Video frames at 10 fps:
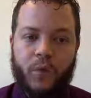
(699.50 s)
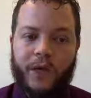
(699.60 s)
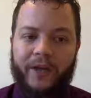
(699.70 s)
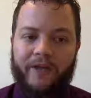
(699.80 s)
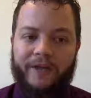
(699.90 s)
we
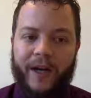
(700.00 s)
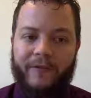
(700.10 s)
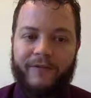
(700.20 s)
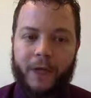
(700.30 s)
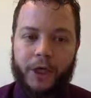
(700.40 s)
can
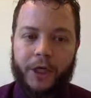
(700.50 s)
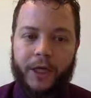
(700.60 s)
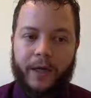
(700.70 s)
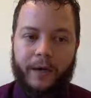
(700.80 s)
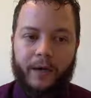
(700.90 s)
define function
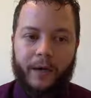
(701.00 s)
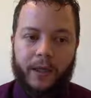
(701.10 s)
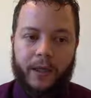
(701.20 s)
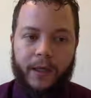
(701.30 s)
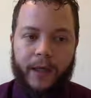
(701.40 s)
here
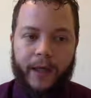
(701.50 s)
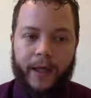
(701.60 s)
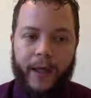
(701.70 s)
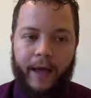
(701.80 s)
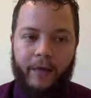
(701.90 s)

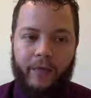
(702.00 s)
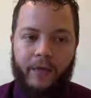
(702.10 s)
as